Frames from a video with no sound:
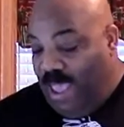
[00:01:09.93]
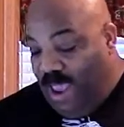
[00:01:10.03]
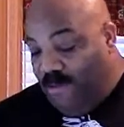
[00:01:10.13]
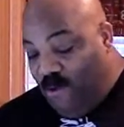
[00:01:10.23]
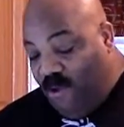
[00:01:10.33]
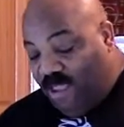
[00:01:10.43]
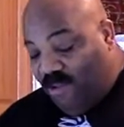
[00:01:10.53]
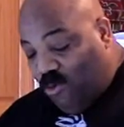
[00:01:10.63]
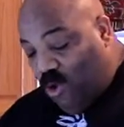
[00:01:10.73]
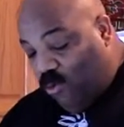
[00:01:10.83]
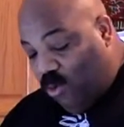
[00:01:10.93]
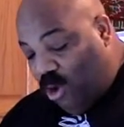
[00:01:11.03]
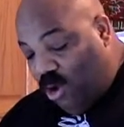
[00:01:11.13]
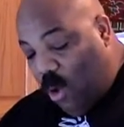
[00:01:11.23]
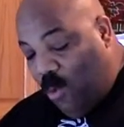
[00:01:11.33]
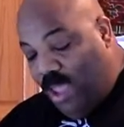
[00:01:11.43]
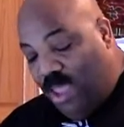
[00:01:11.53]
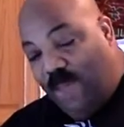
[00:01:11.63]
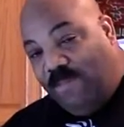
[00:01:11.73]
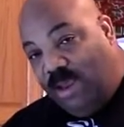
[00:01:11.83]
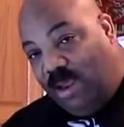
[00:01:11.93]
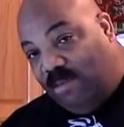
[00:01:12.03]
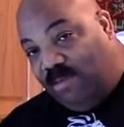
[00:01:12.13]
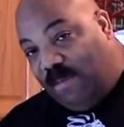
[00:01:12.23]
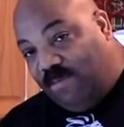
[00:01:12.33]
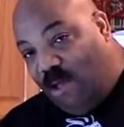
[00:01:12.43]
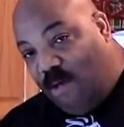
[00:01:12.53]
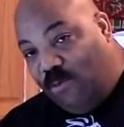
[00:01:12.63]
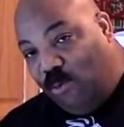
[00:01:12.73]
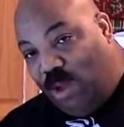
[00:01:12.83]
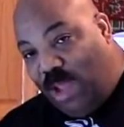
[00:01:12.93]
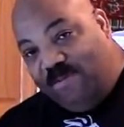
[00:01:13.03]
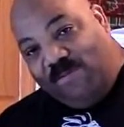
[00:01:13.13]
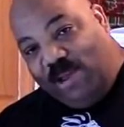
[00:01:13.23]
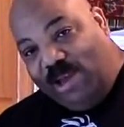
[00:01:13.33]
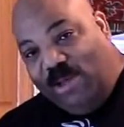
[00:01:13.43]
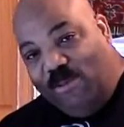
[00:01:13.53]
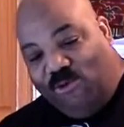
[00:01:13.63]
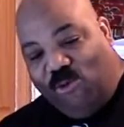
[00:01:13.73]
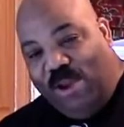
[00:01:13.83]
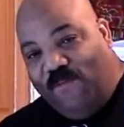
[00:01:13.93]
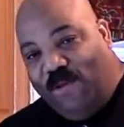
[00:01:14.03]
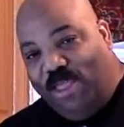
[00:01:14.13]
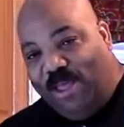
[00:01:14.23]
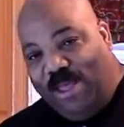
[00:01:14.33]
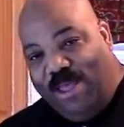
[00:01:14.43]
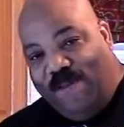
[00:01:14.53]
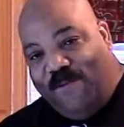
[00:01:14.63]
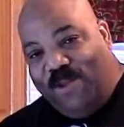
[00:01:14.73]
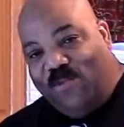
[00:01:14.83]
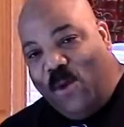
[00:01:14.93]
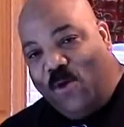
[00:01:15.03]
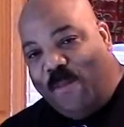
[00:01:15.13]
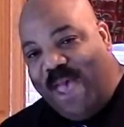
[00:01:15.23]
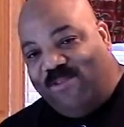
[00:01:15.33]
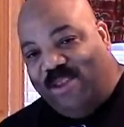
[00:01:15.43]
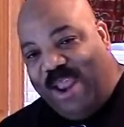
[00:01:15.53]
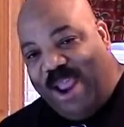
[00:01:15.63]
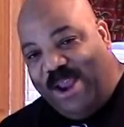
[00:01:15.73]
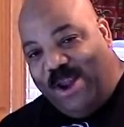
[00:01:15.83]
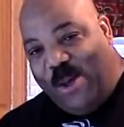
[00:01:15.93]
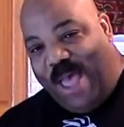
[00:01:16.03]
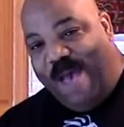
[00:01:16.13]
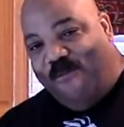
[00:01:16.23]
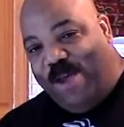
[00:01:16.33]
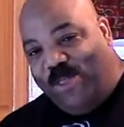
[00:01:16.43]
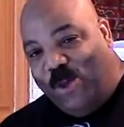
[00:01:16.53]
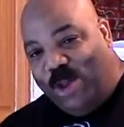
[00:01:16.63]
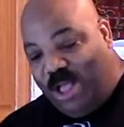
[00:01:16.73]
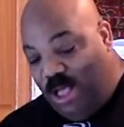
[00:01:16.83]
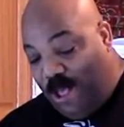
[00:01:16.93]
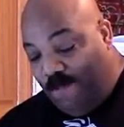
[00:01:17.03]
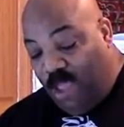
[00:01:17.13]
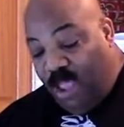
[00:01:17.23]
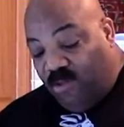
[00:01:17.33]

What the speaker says: And of course, as usual, you know, we keep the little tips off the ribs for a little treat for the smoke master there, you know, halfway through the cook.